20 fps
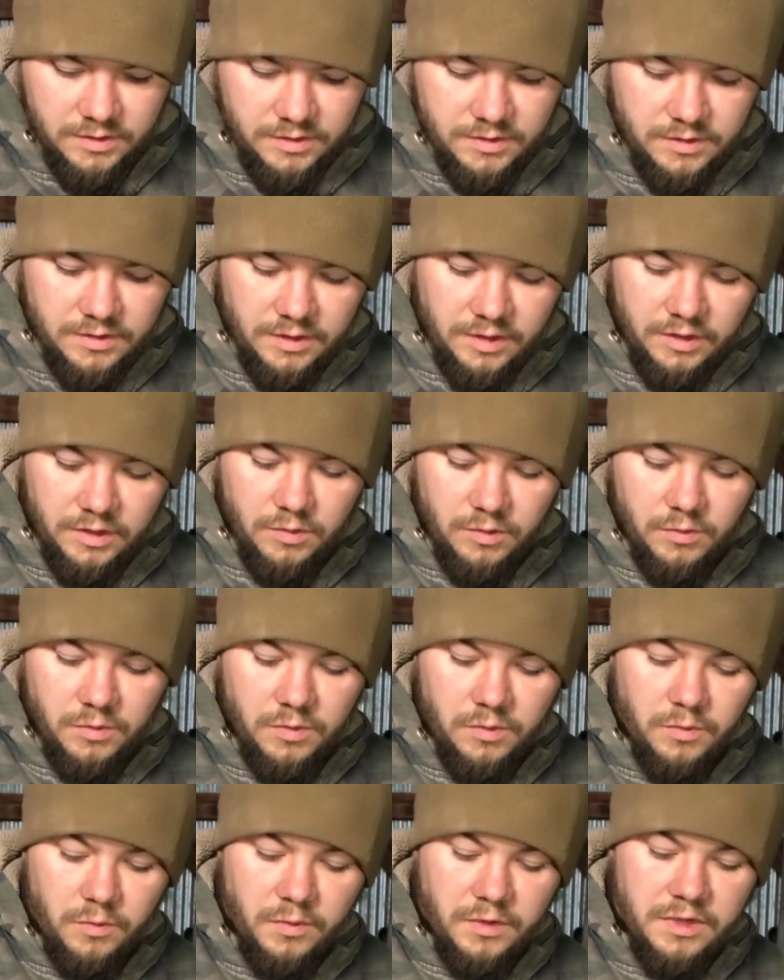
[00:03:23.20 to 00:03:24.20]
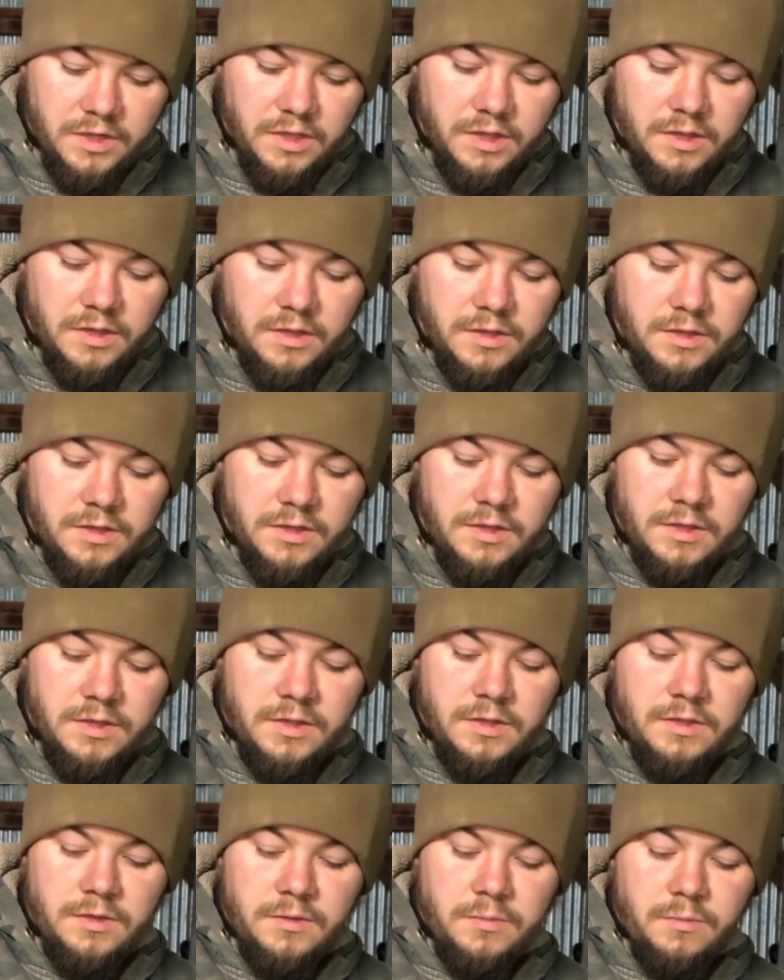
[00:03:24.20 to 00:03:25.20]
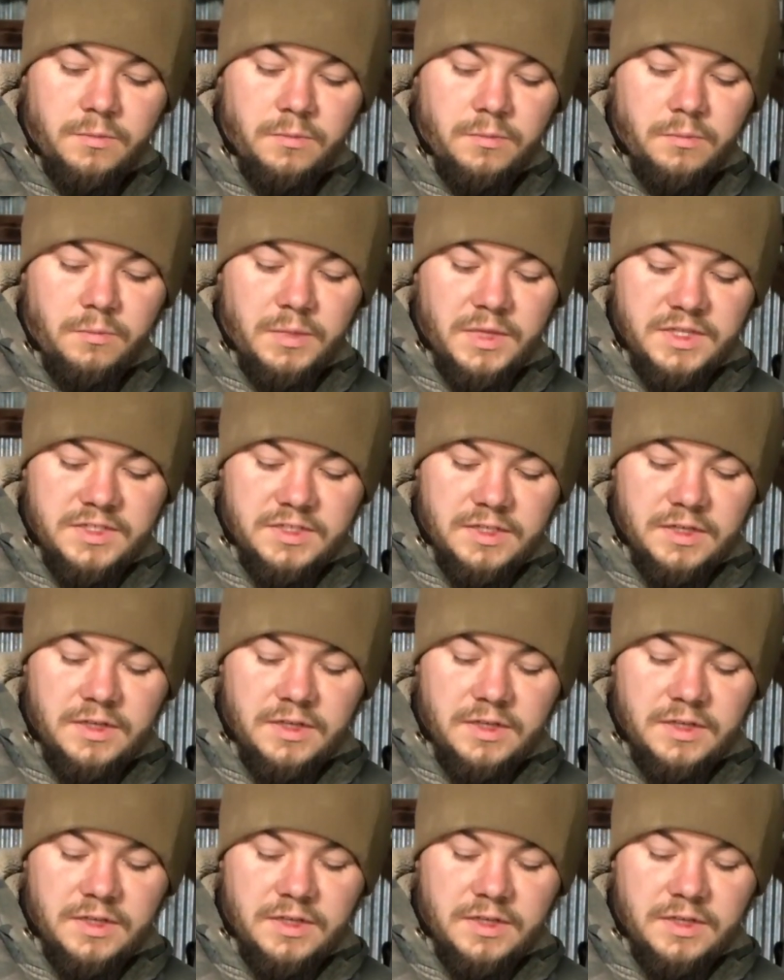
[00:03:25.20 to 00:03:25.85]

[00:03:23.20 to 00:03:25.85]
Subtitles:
Now you want to mix it